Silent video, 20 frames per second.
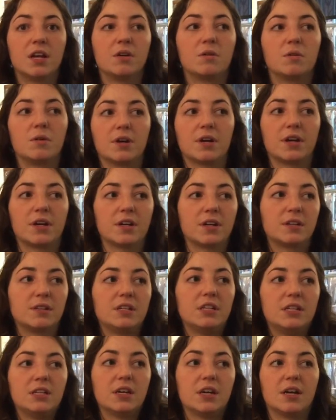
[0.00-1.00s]
or
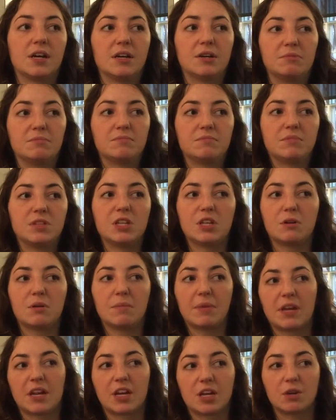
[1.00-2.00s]
um, you know,
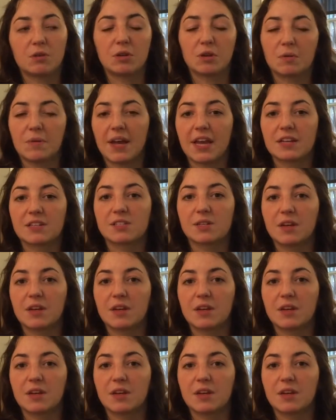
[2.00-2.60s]
it may not go your way.